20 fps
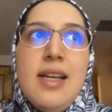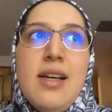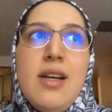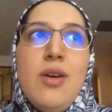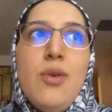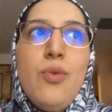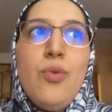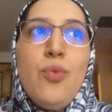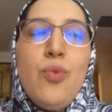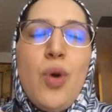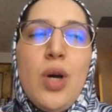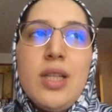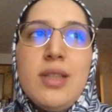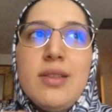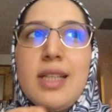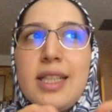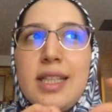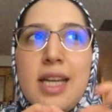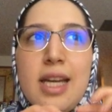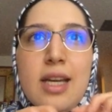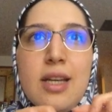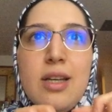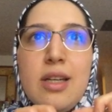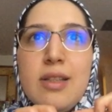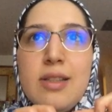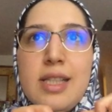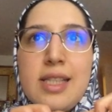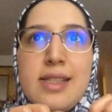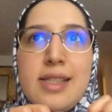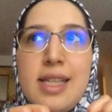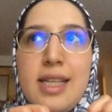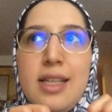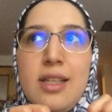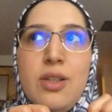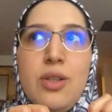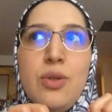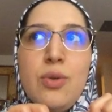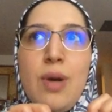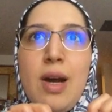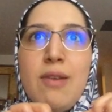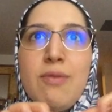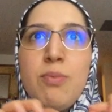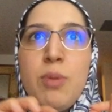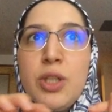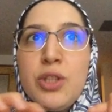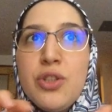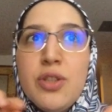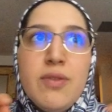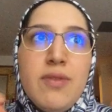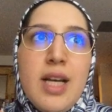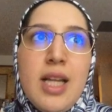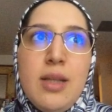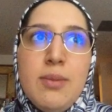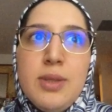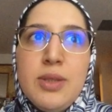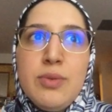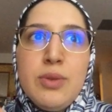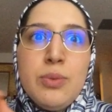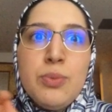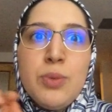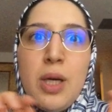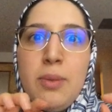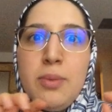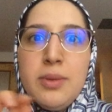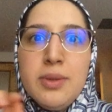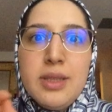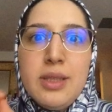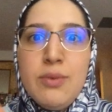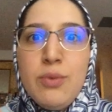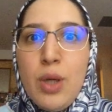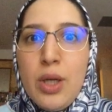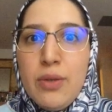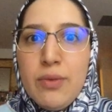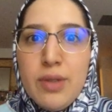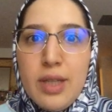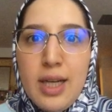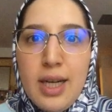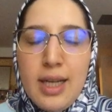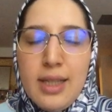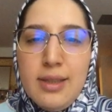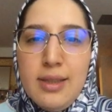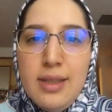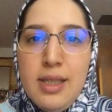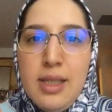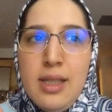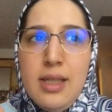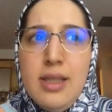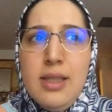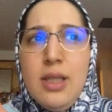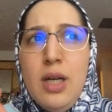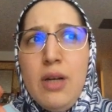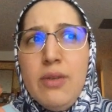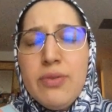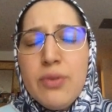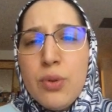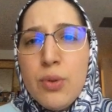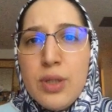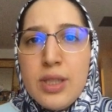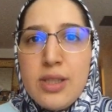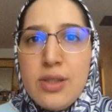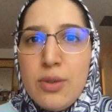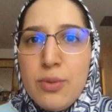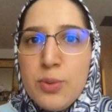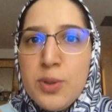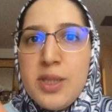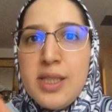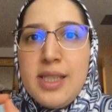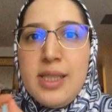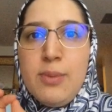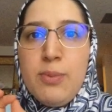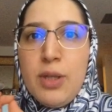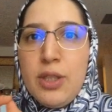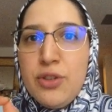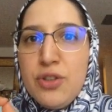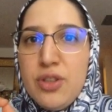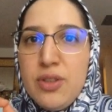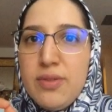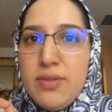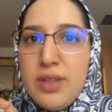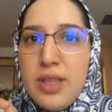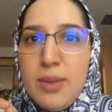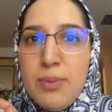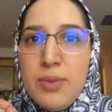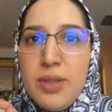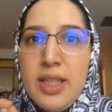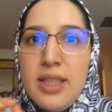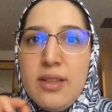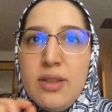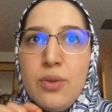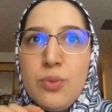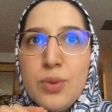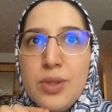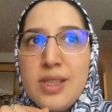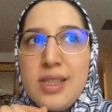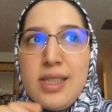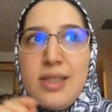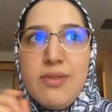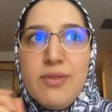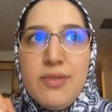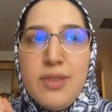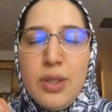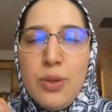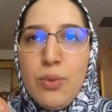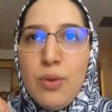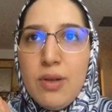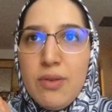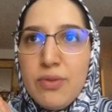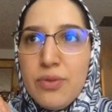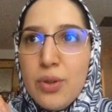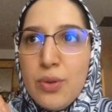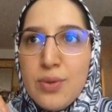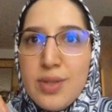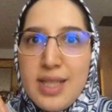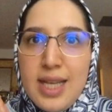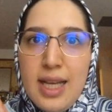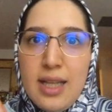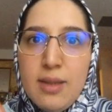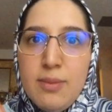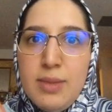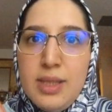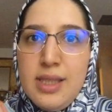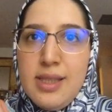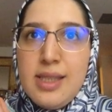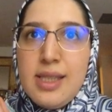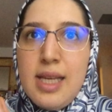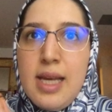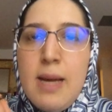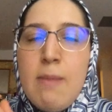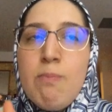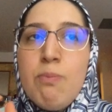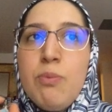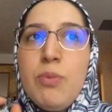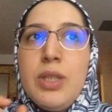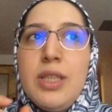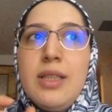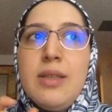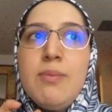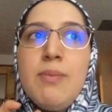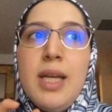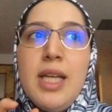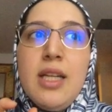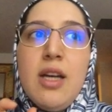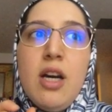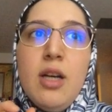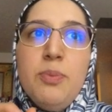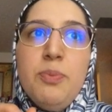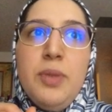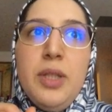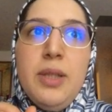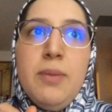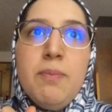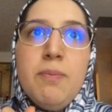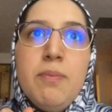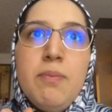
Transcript: one, like let's say you have a bunch of elements with probability 1 over n. Of course you would see a bunch of them, right? You would see few of those elements, but it may not be,